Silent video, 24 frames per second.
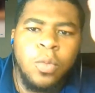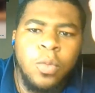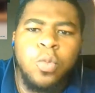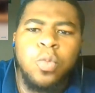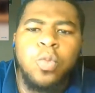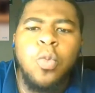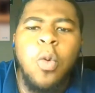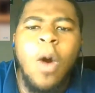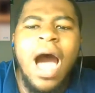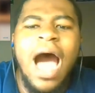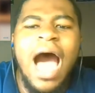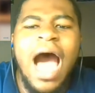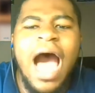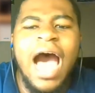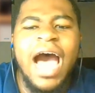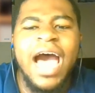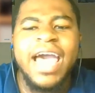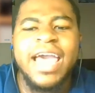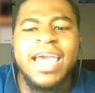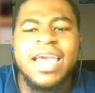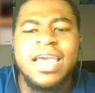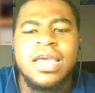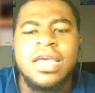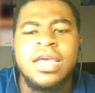
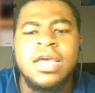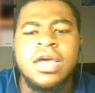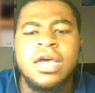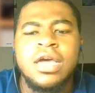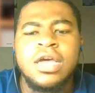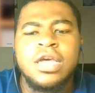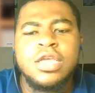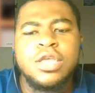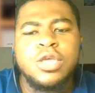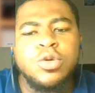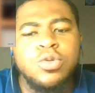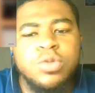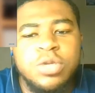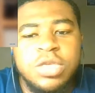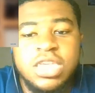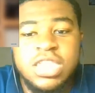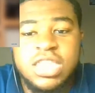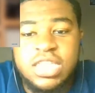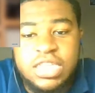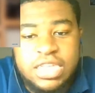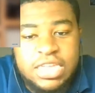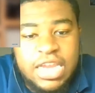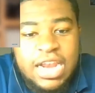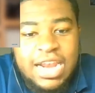Why? You
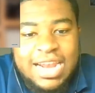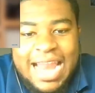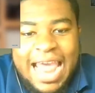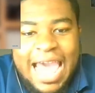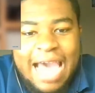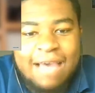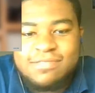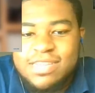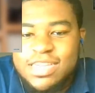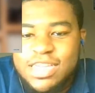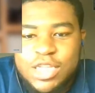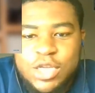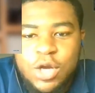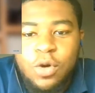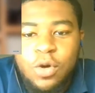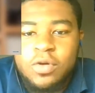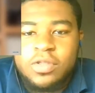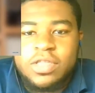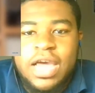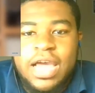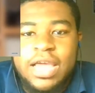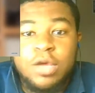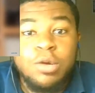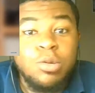just didn't have to
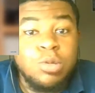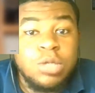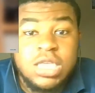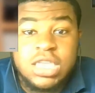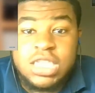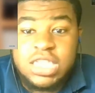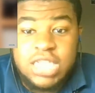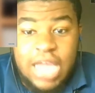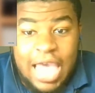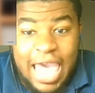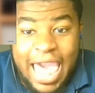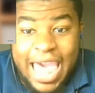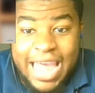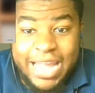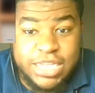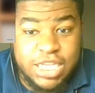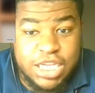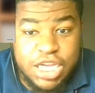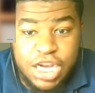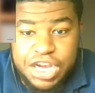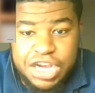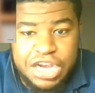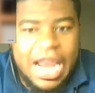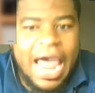do that. You just had
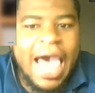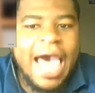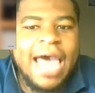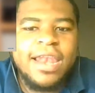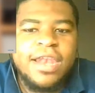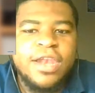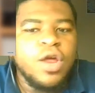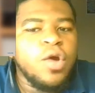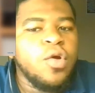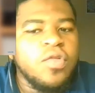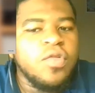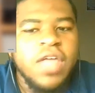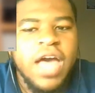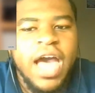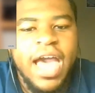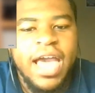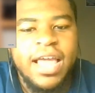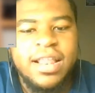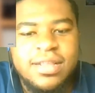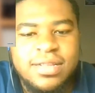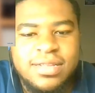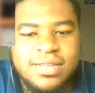to not do that.